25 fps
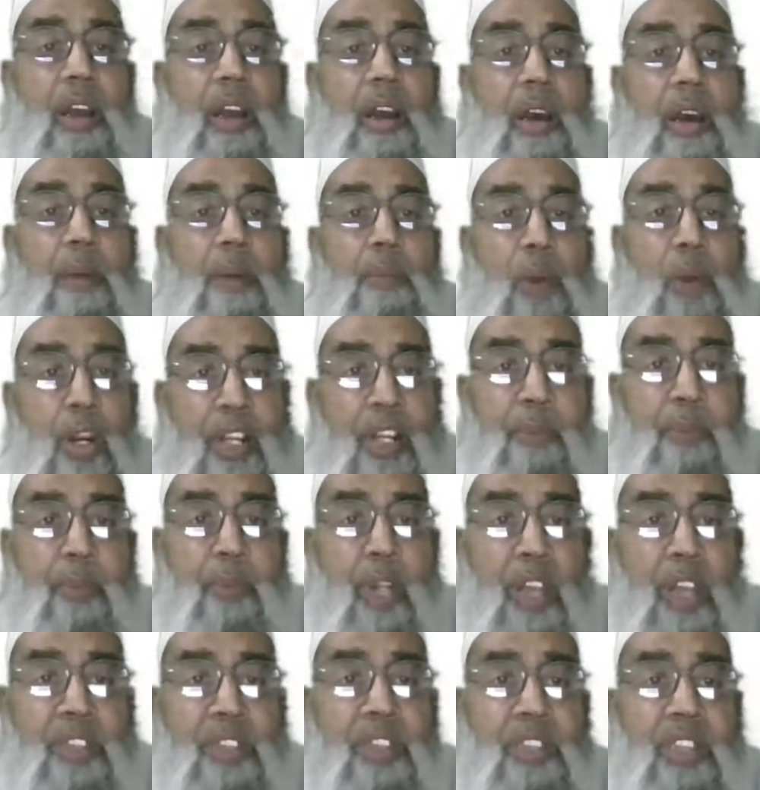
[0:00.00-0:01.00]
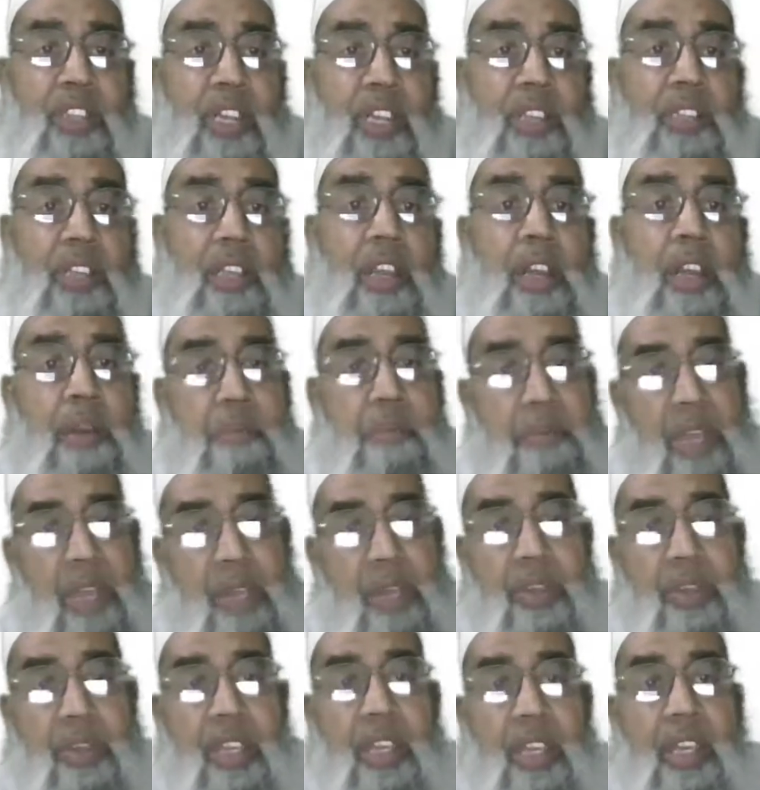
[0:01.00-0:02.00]
molding processes,
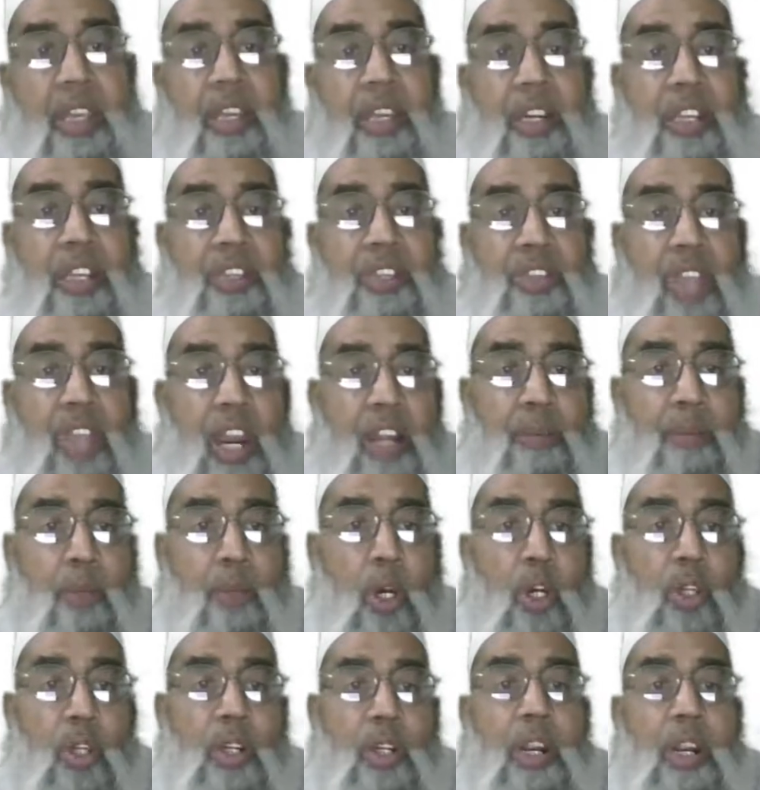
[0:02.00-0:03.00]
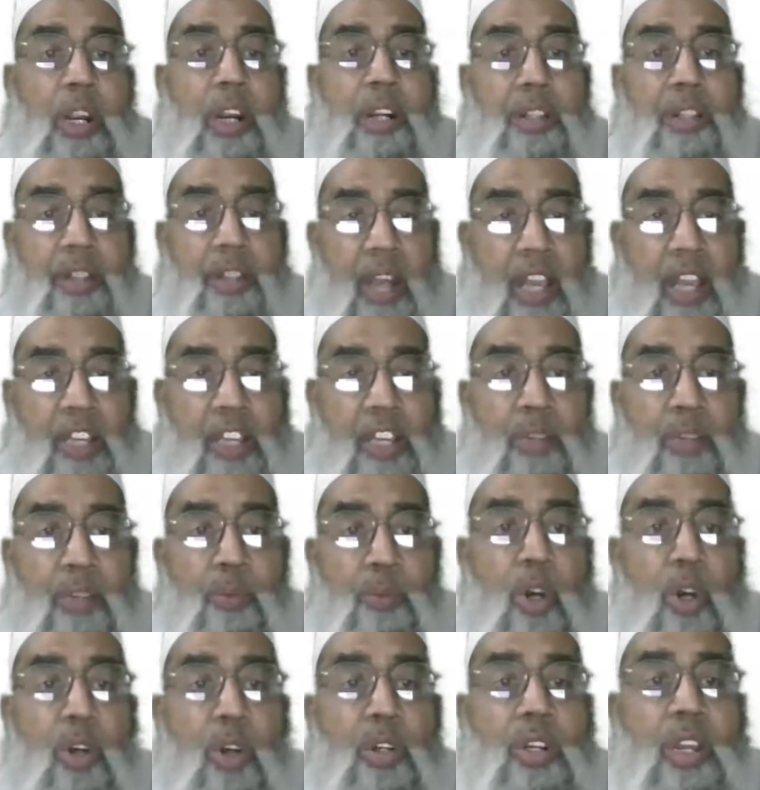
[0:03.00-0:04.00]
maybe green sand mold, dry sand
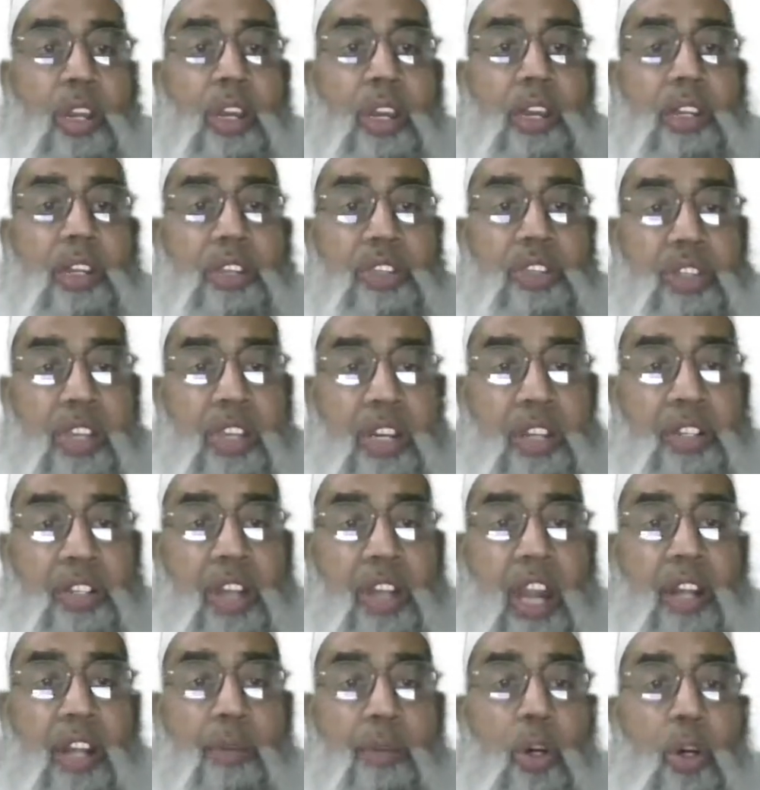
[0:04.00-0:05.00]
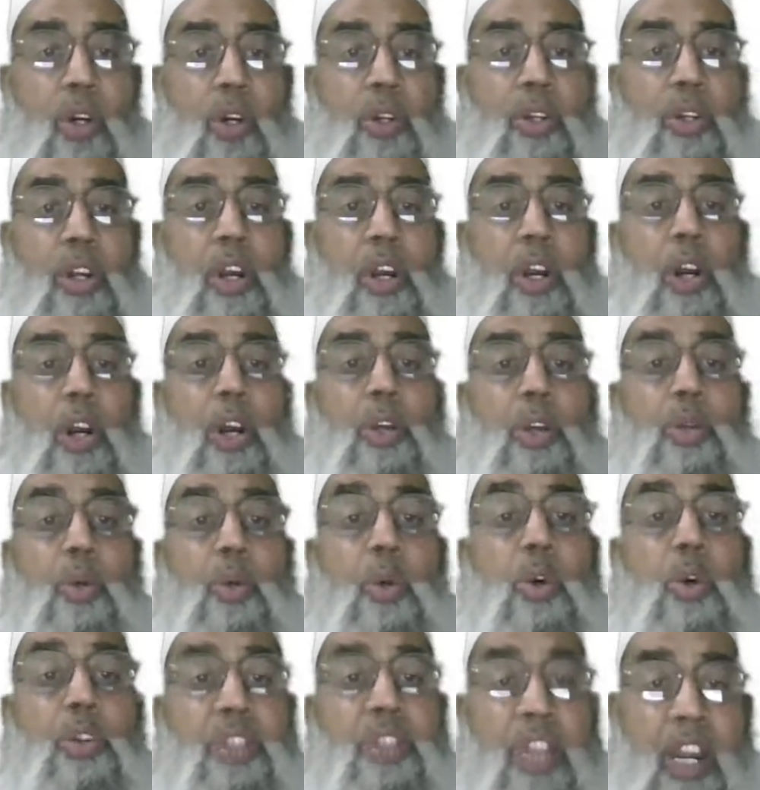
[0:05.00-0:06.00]
mold, skin dried mold, or
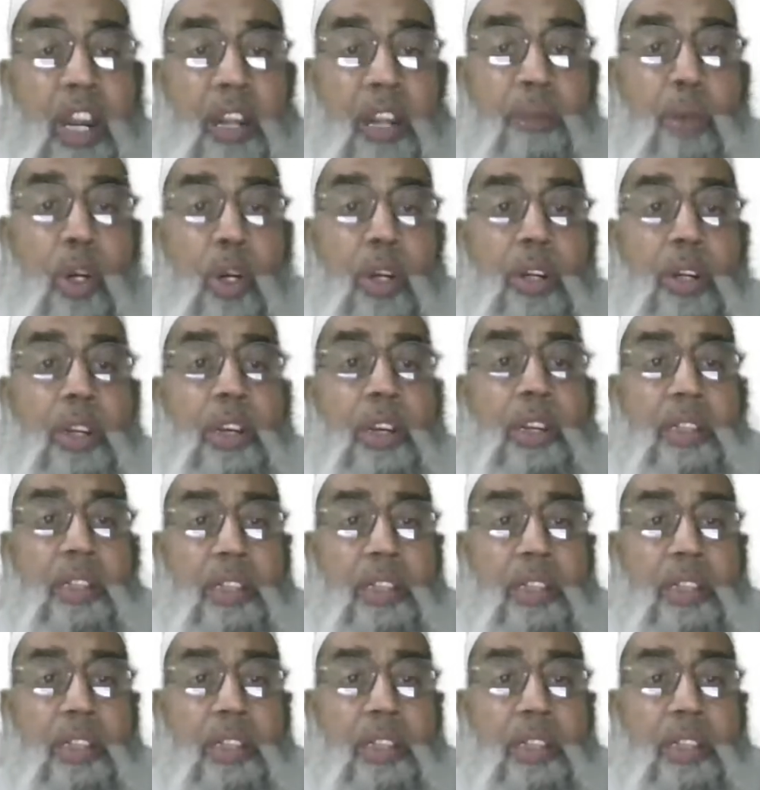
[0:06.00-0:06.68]
coarse sand mold.